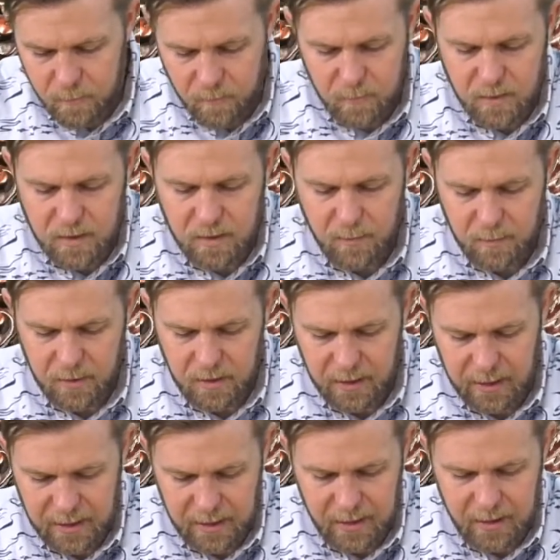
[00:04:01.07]
something
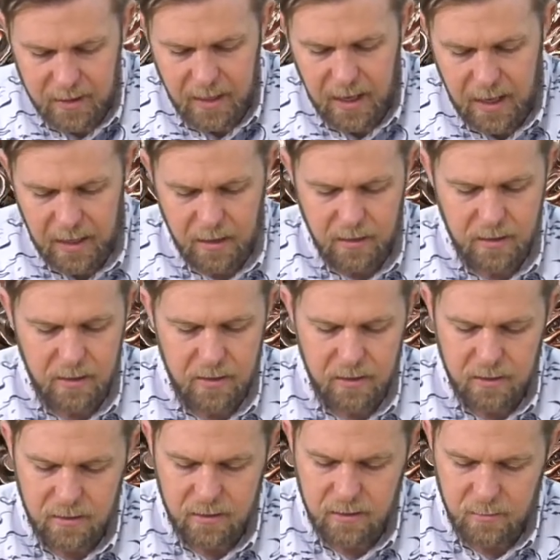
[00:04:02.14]
like that.
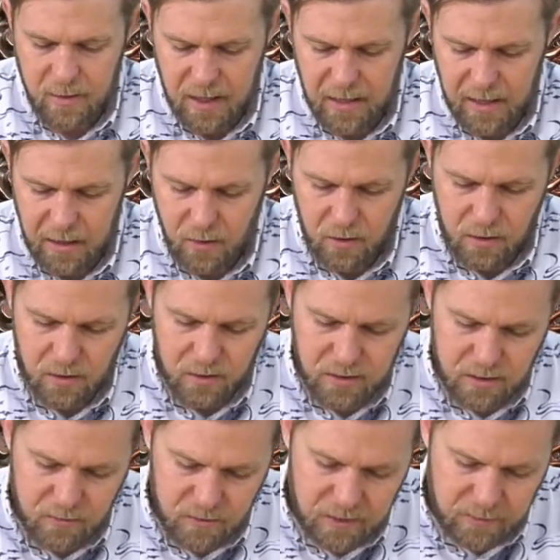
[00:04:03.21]
That's about how I'll
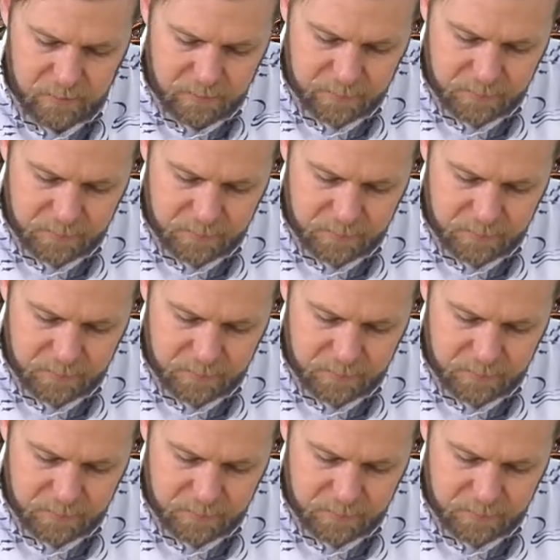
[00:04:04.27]
leave it,